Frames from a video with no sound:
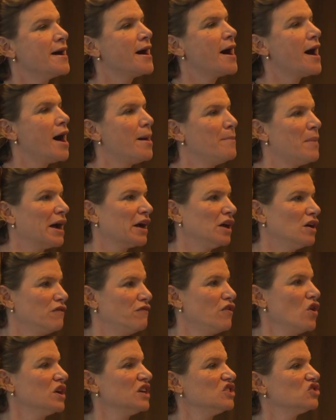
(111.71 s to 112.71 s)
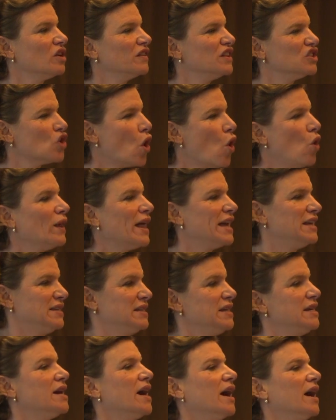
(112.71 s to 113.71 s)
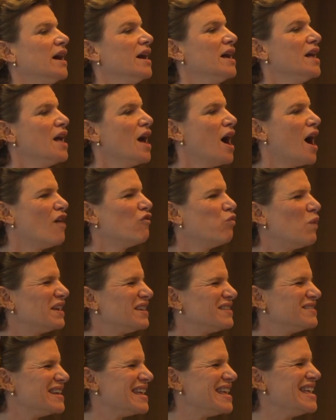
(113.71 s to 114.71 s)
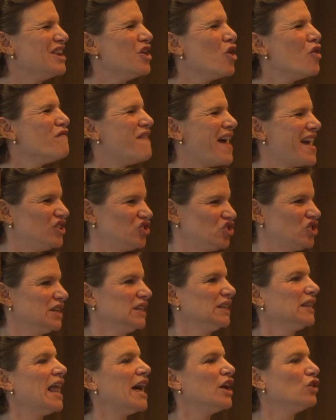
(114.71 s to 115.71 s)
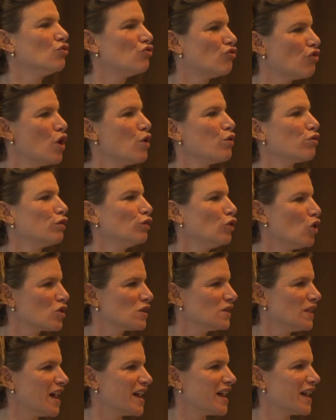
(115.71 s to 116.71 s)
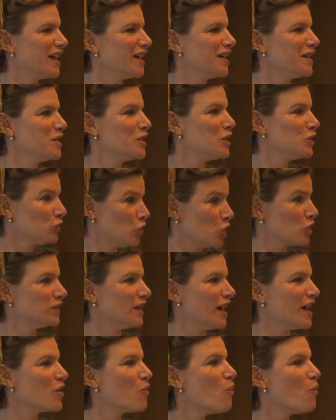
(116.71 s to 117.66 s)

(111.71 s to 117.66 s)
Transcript: I'm going to focus on this whole idea of what does innovation-led growth look like?